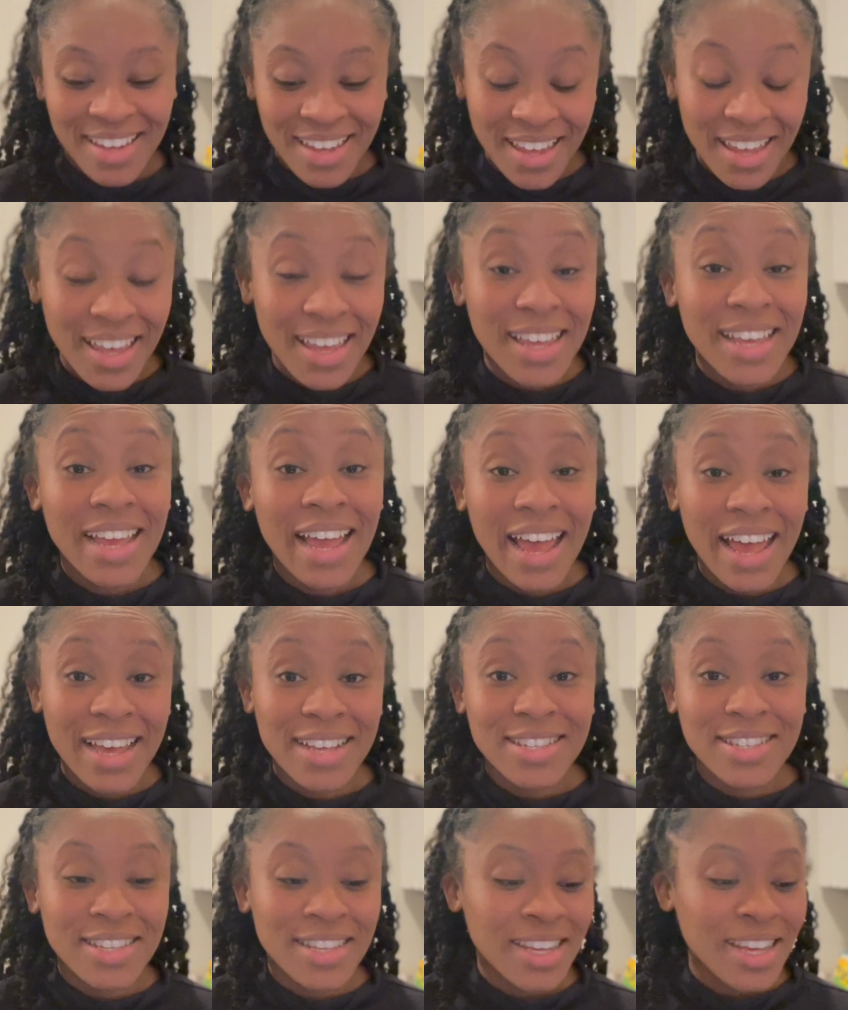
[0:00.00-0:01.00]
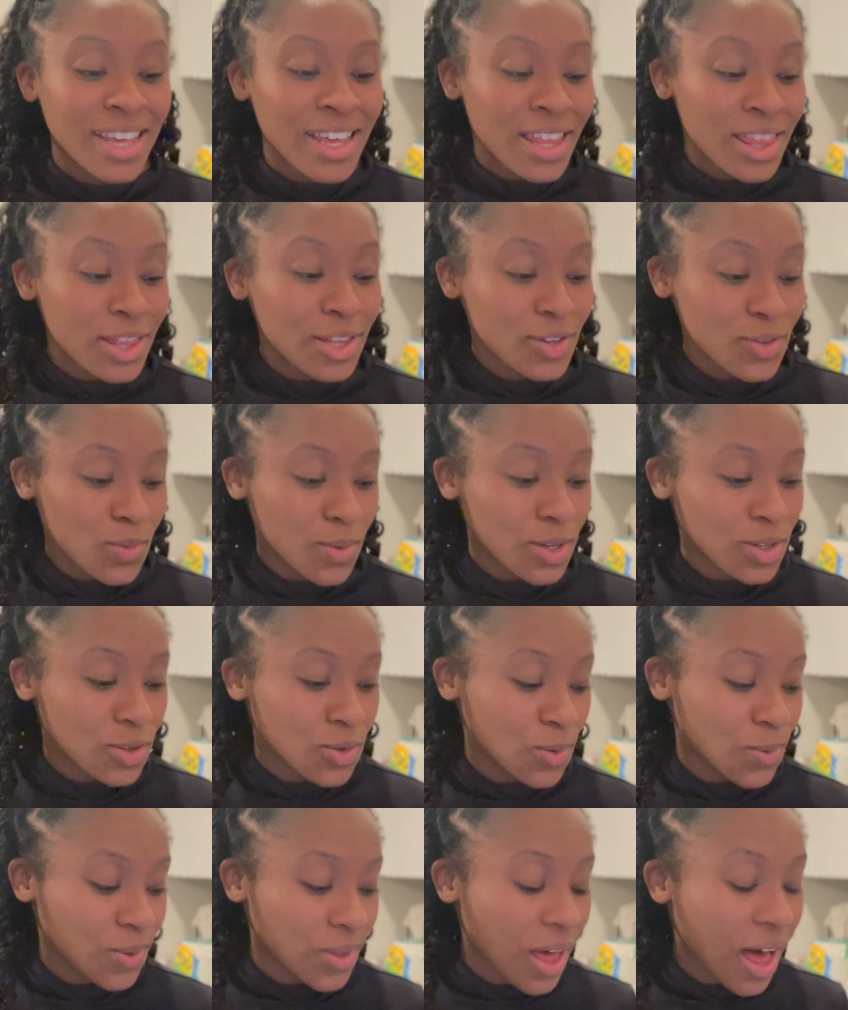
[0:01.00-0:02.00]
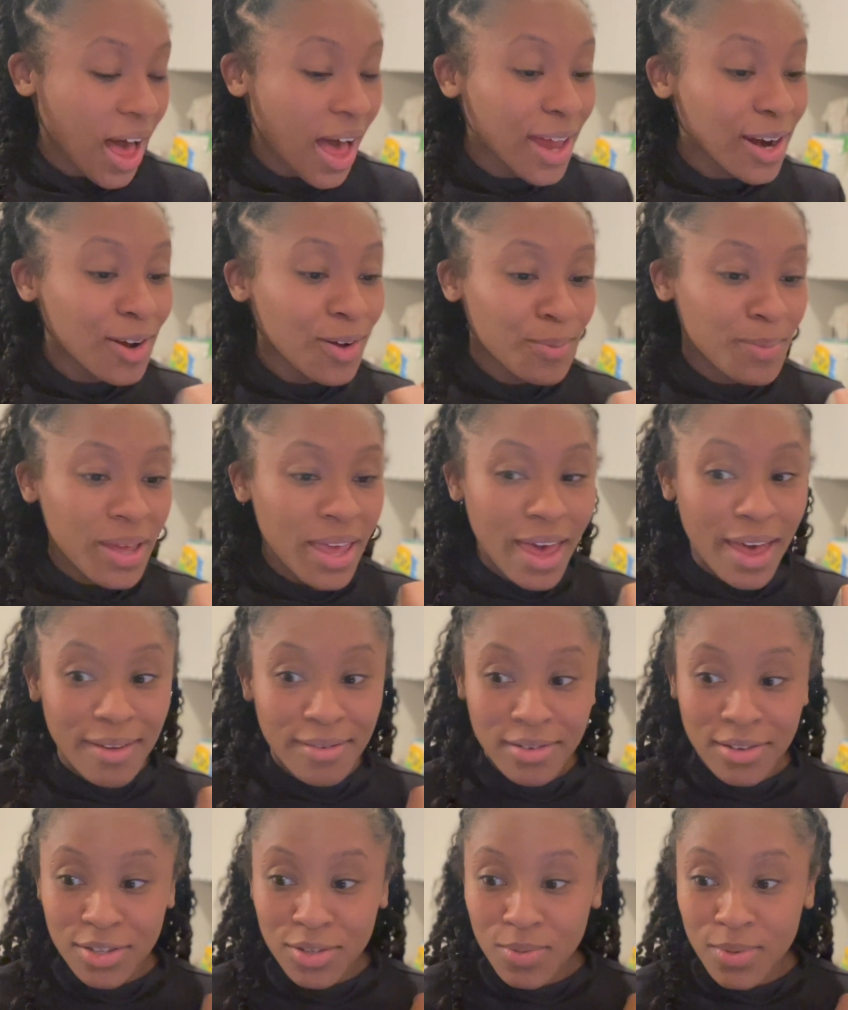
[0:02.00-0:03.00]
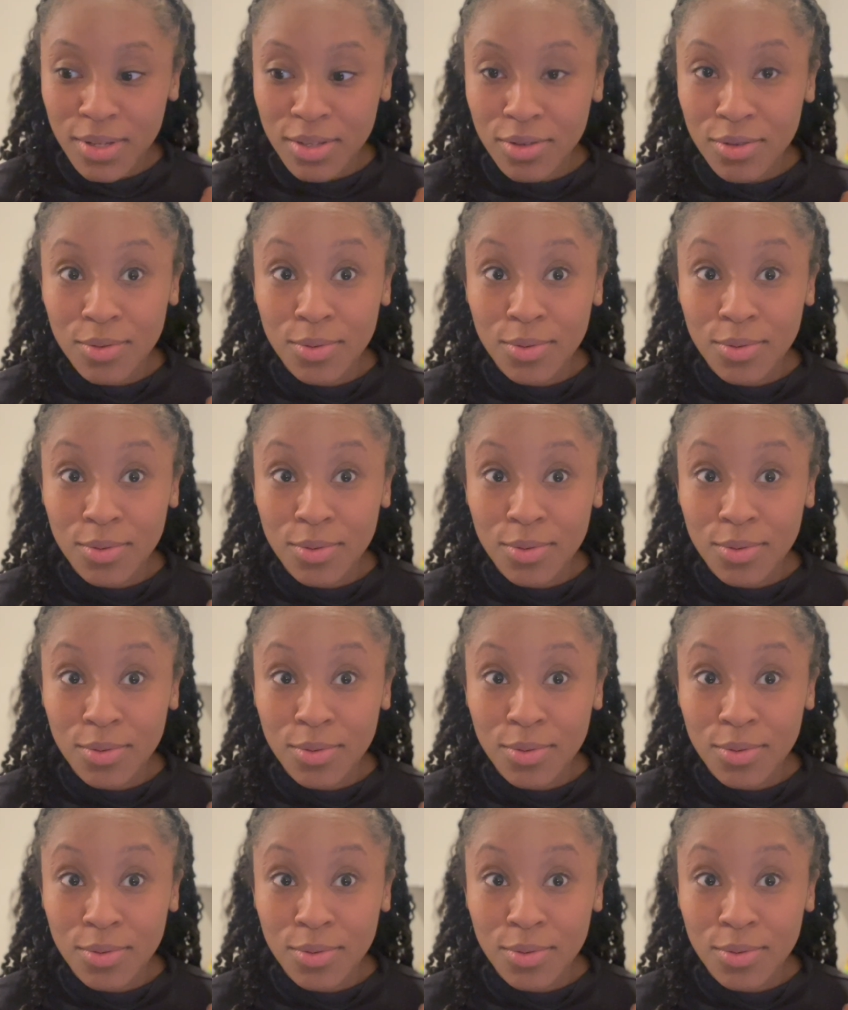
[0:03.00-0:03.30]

He has the sweet tooth. I don't be having a sweet tooth.